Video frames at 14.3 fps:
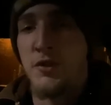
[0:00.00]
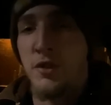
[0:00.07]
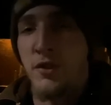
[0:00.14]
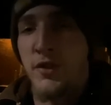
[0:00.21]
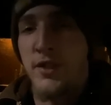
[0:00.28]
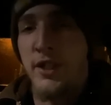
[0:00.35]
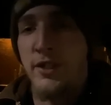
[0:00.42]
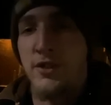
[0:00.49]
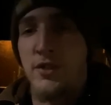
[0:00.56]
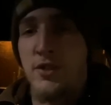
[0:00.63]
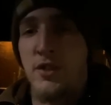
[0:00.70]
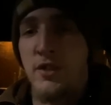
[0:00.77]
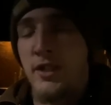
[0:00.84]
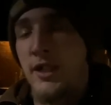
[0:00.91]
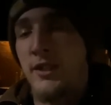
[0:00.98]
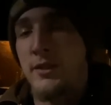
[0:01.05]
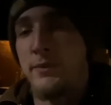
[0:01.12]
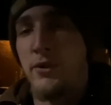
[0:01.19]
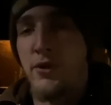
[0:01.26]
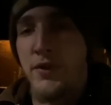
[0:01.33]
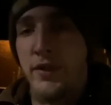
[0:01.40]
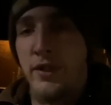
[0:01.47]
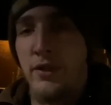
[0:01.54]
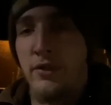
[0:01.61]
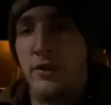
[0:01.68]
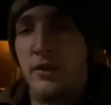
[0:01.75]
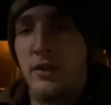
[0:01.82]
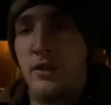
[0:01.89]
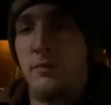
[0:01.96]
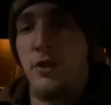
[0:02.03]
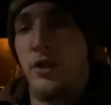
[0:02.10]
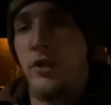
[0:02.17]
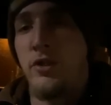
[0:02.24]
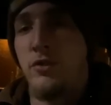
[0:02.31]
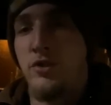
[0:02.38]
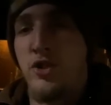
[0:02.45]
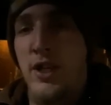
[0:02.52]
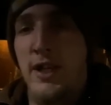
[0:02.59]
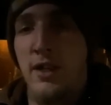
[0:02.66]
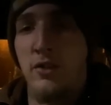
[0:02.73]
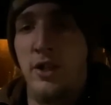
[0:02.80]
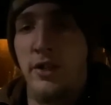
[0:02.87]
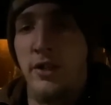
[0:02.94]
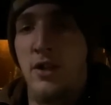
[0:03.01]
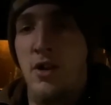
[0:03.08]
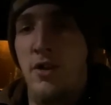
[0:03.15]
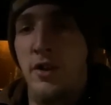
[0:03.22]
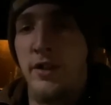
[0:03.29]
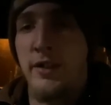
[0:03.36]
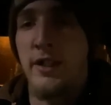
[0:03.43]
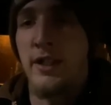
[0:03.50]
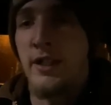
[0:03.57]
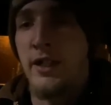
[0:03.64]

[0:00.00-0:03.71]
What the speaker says: So it's not just to take the bolts out, put a new shackle on, call it a day.